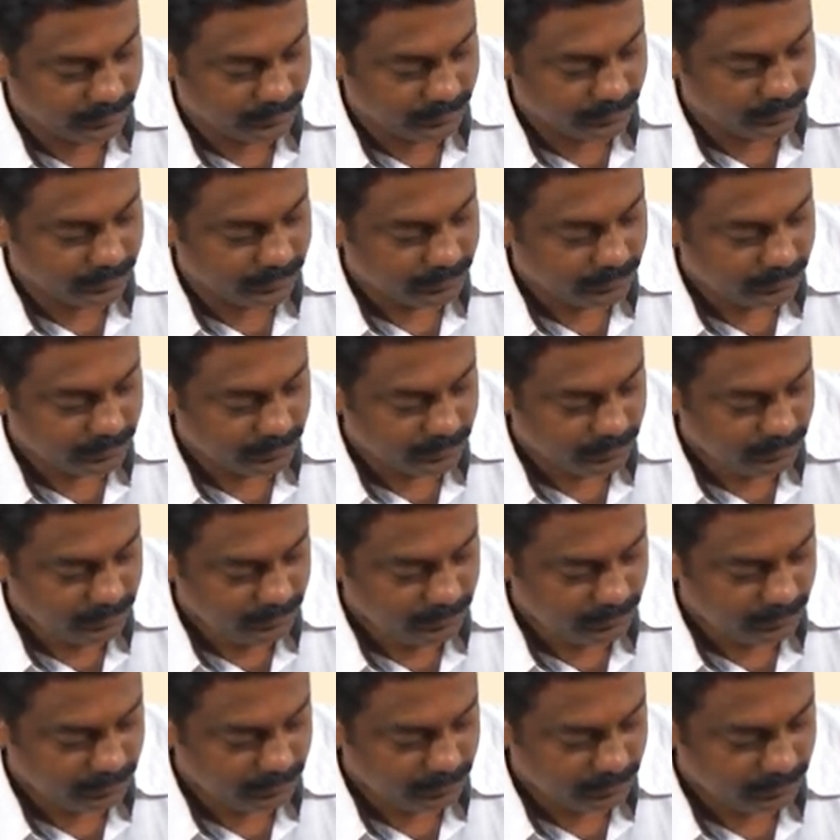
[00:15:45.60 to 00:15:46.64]

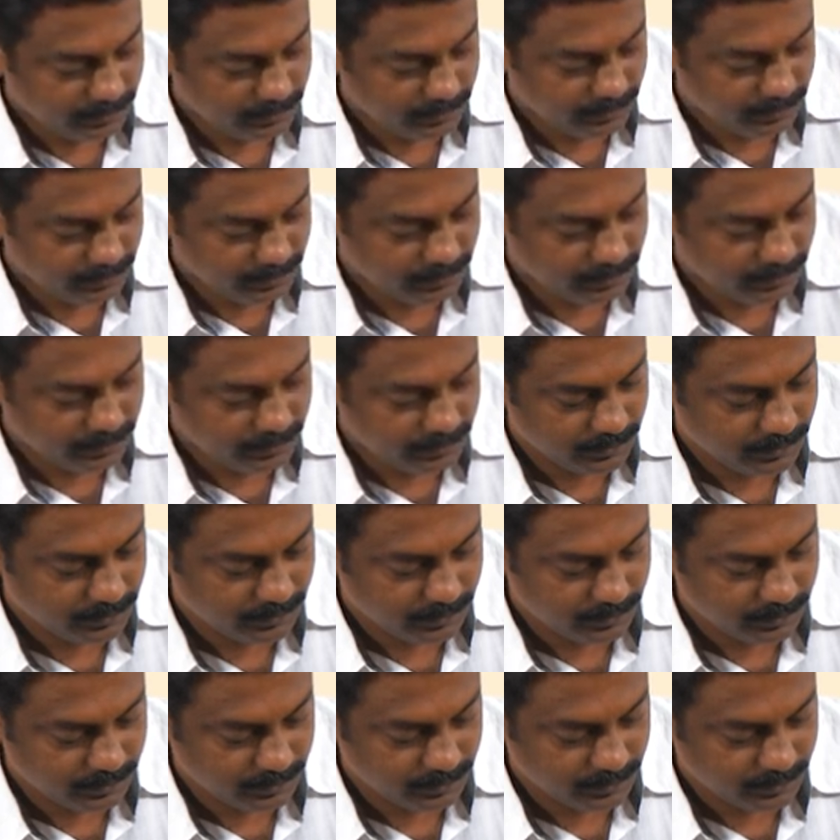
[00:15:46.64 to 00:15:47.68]

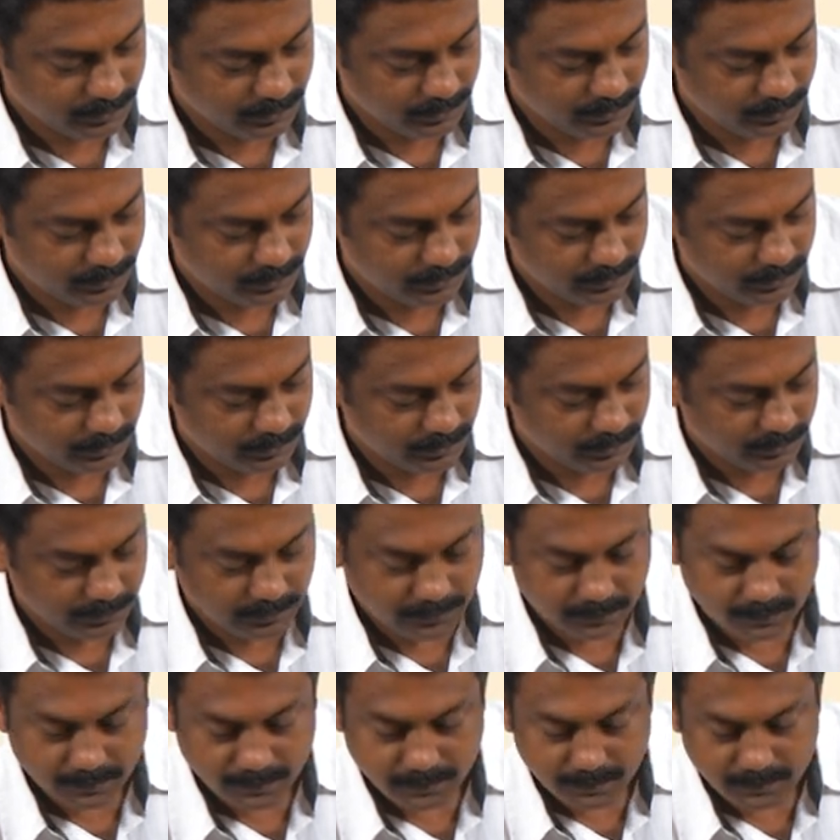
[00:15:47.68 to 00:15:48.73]

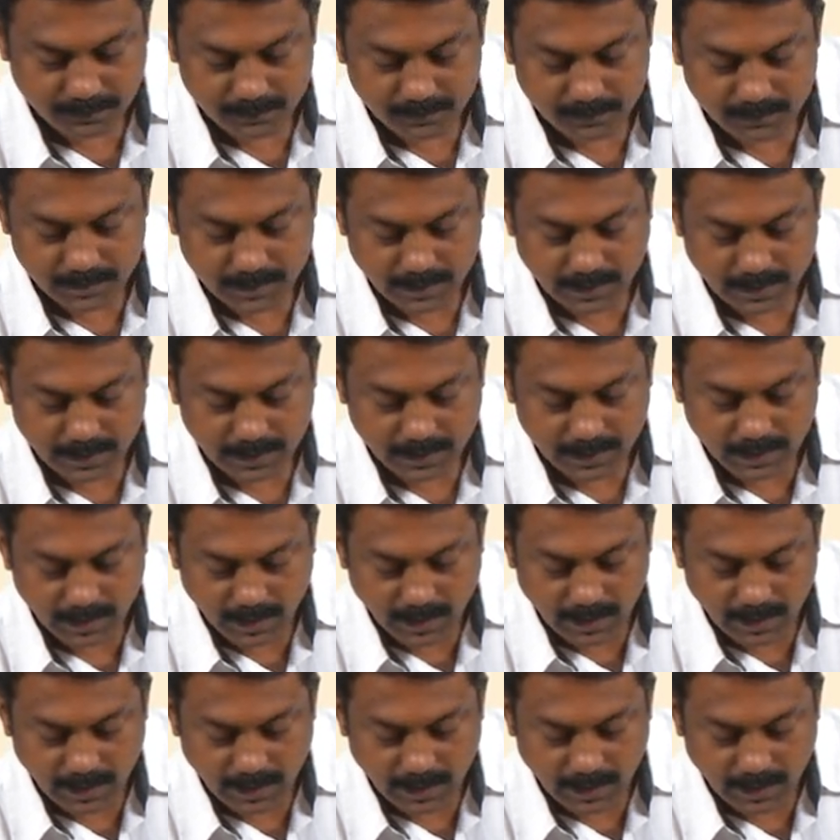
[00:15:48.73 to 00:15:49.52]
Nothing is said.